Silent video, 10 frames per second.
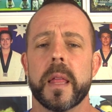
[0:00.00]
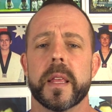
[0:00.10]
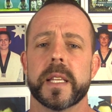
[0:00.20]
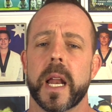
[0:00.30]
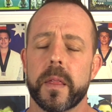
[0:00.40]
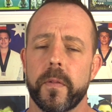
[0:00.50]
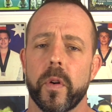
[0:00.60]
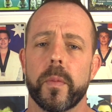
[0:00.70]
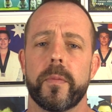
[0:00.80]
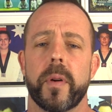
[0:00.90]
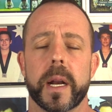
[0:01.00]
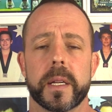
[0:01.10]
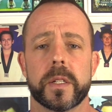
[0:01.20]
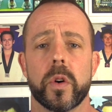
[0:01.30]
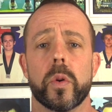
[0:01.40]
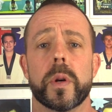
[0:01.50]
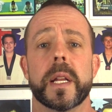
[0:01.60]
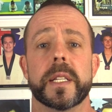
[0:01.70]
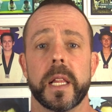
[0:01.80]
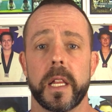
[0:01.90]
There's another form of practice
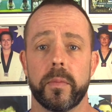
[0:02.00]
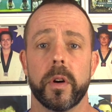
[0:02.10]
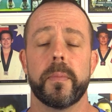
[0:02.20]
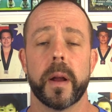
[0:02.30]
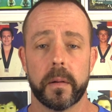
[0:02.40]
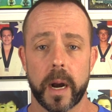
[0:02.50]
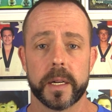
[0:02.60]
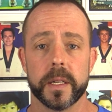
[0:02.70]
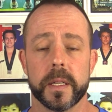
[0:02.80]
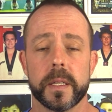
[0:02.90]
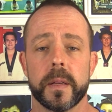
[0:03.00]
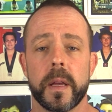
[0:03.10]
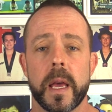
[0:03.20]
called deliberate practice.